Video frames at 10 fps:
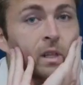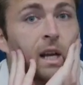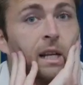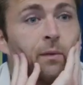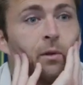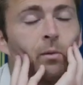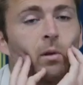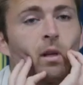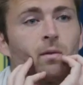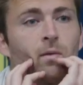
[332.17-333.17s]
Yeah, definitely
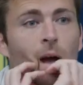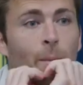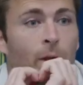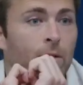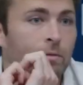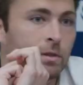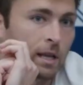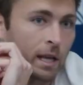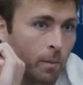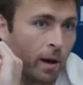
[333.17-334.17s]
relief. I mean, if
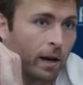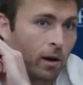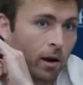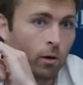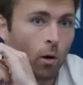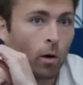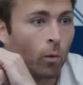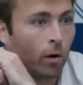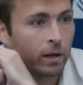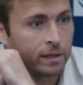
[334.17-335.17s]
in the back of your head you are
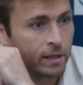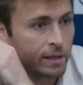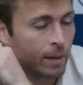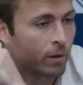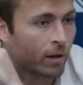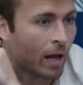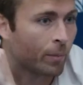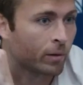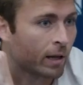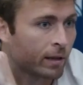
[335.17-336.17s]
worried, is the same thing going to
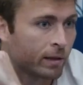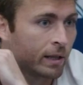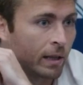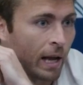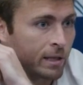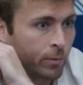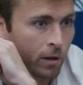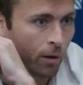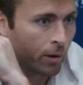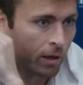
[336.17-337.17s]
happen like did last
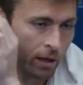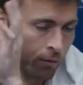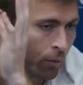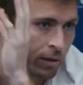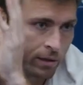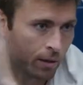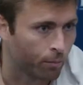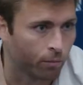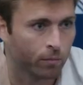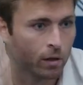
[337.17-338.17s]
week? Are we going to give away
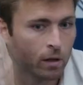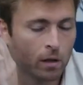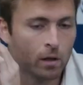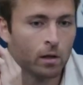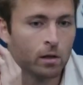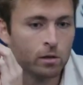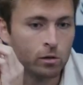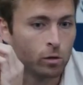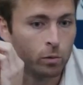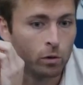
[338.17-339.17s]
some
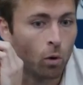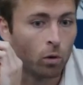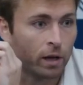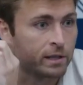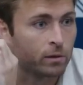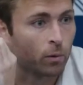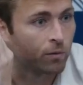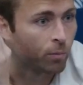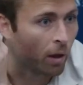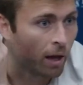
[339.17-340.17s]
stupid goal against the run
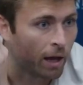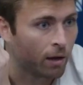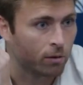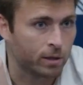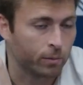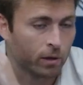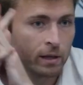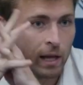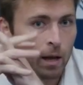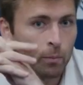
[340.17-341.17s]
of play or something
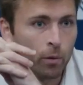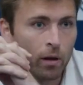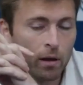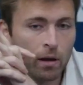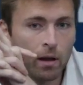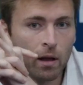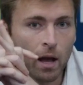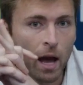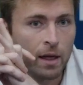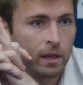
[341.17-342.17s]
like that? But
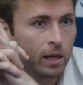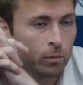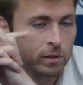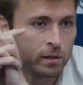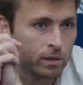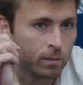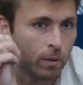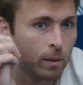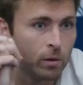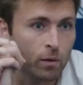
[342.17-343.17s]
I think it was
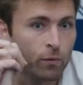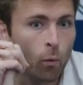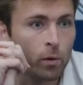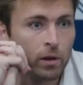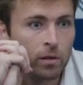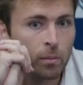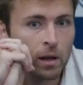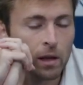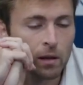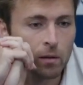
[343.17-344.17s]
maybe the 40th
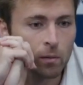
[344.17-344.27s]
minute